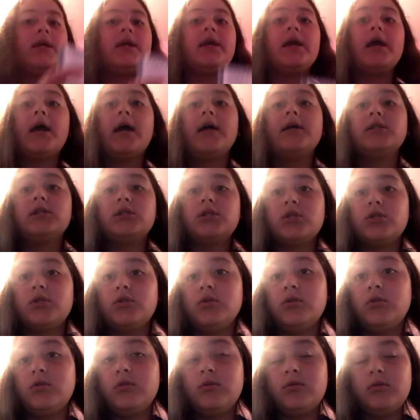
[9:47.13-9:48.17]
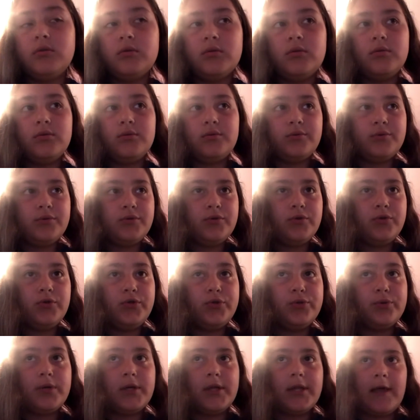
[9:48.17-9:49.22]
Yeah, it's
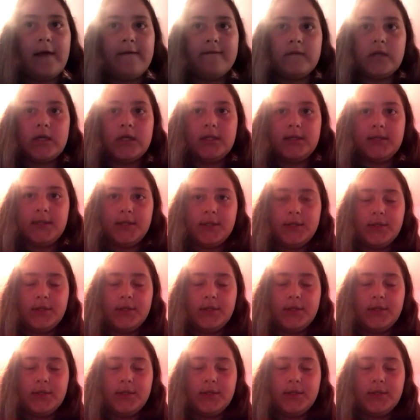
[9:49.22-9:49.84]
June 11th.